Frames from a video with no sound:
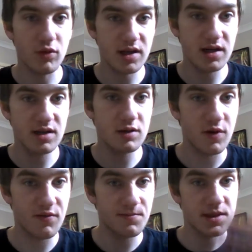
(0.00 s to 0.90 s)
what they did
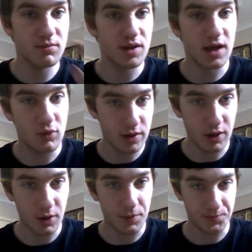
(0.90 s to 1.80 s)
with the Black
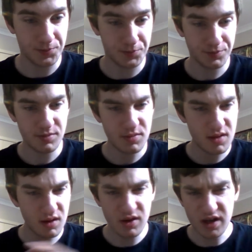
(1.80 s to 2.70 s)
Widow.
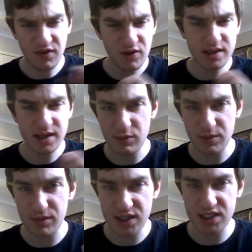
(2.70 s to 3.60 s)
Like, I feel like that would
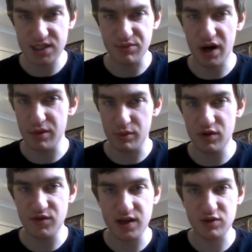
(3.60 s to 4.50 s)
be a much smarter
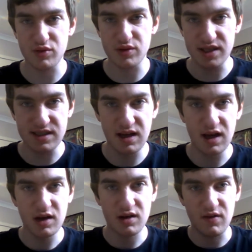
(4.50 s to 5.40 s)
move than its release
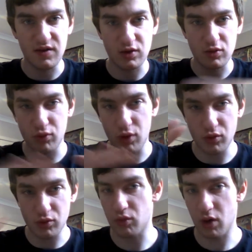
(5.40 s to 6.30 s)
kind of like
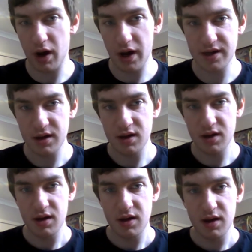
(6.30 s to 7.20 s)
worldwide,
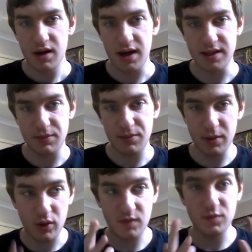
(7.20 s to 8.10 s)
and then
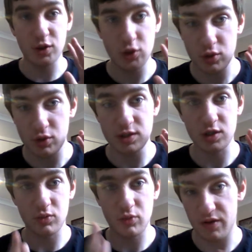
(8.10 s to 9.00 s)
people have
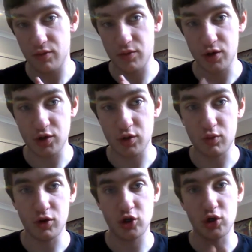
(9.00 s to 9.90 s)
choice on whether or not to
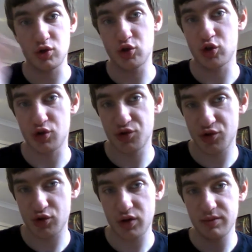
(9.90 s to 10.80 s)
watch it on
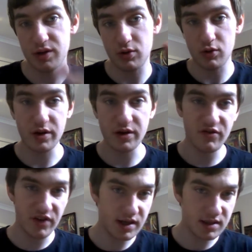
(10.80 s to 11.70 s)
streaming or in
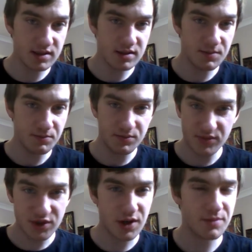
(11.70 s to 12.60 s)
theaters.
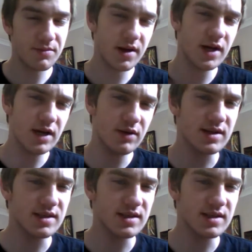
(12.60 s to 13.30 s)
So that